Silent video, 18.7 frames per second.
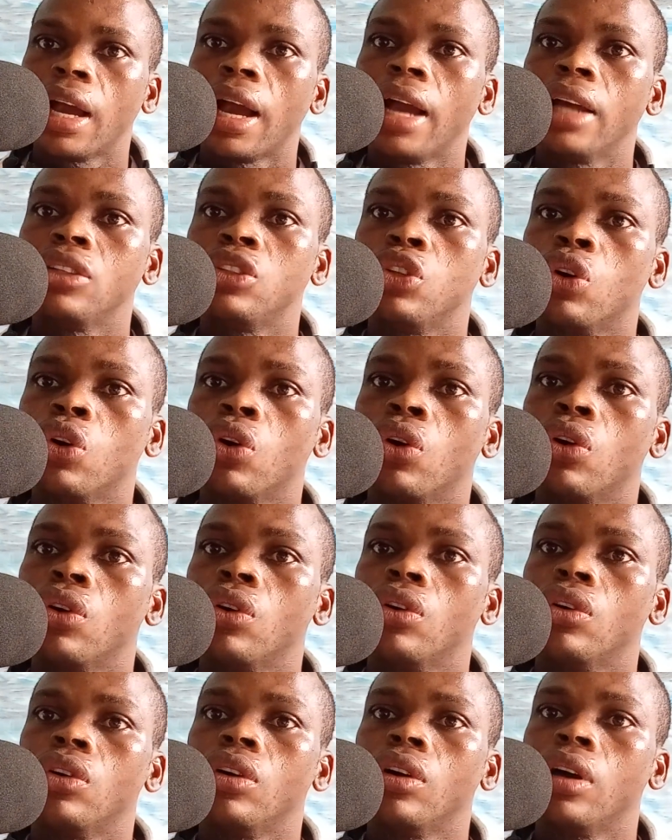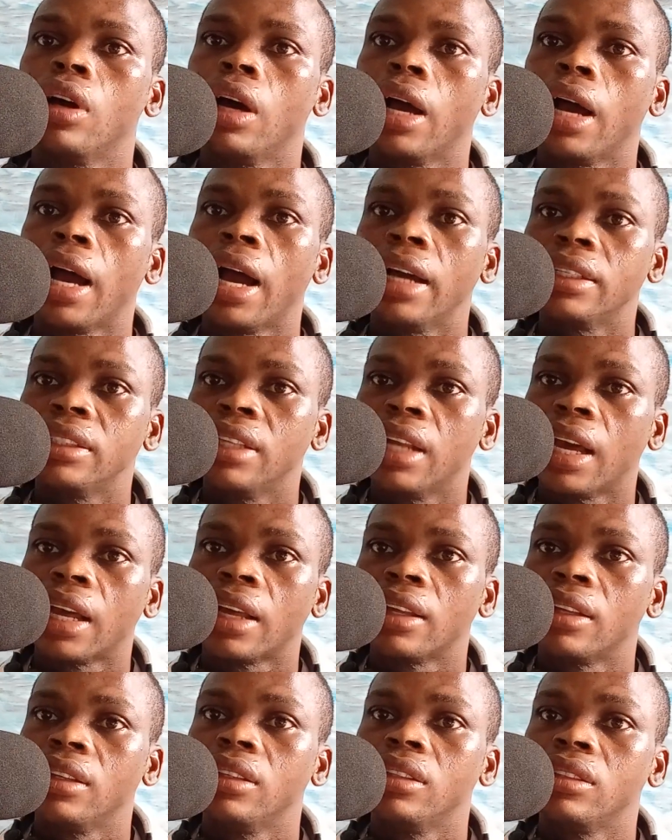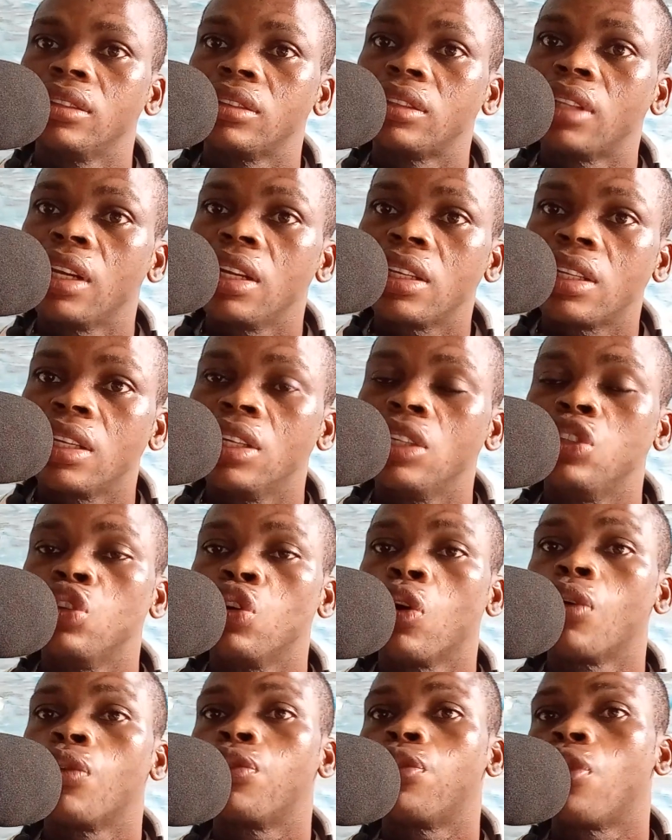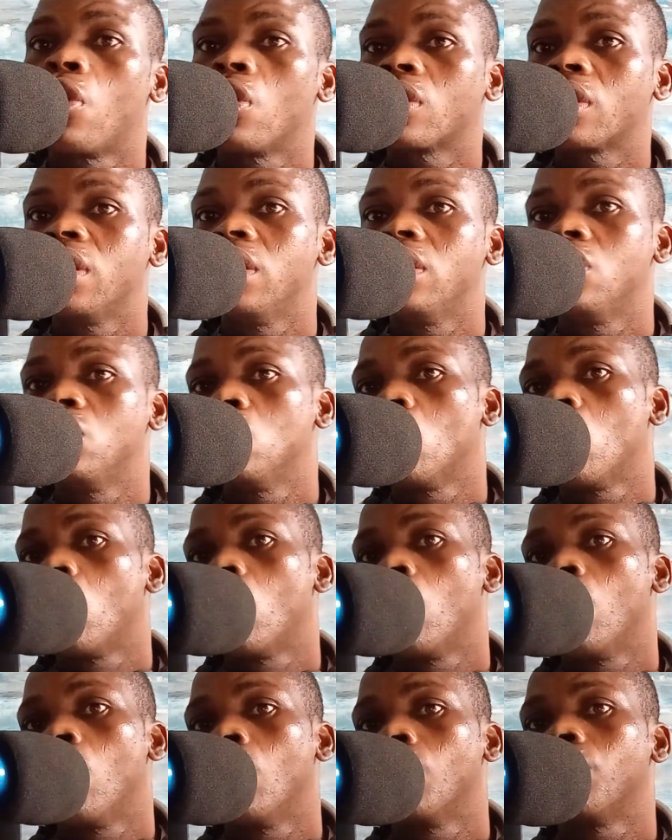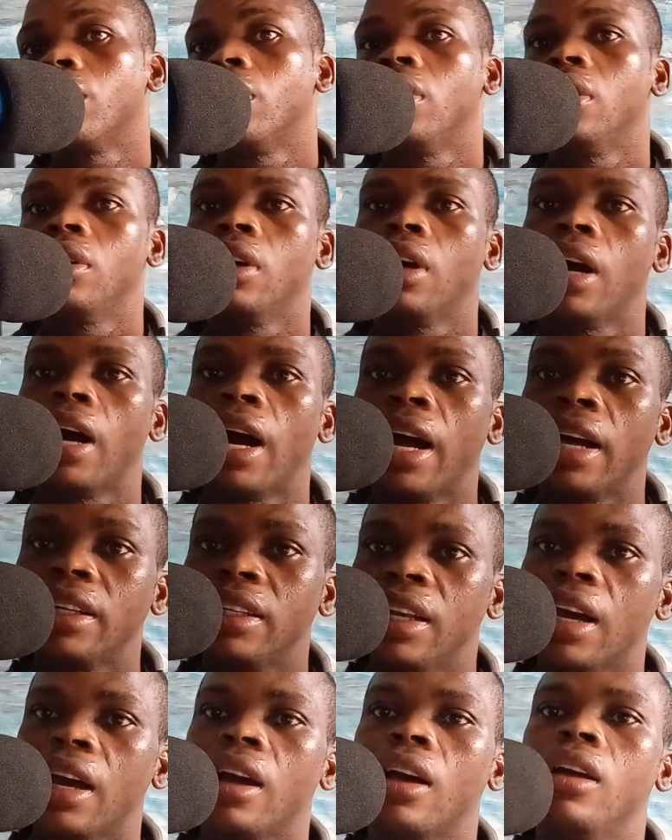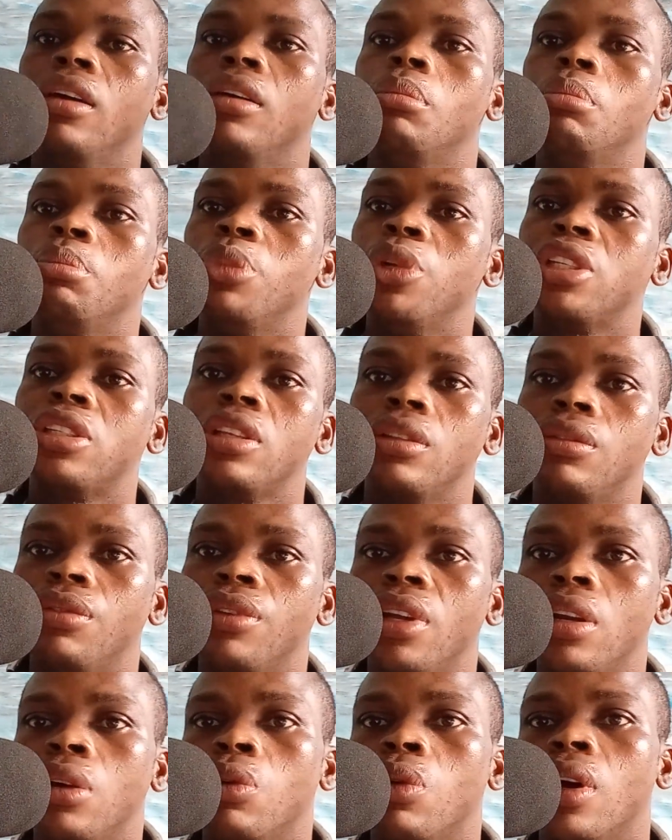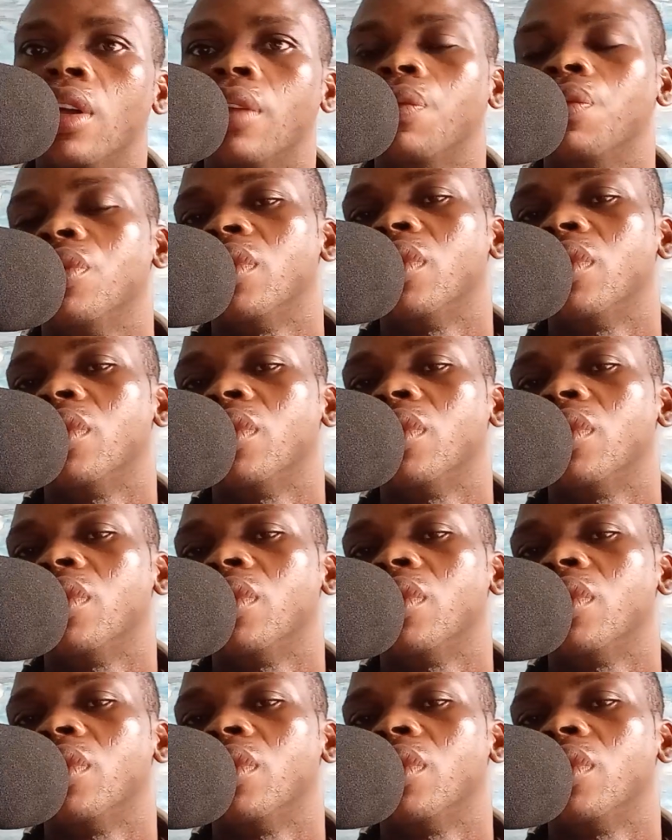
Add your hardener, 3 kg or 4 kg of hardener. Mix it very well.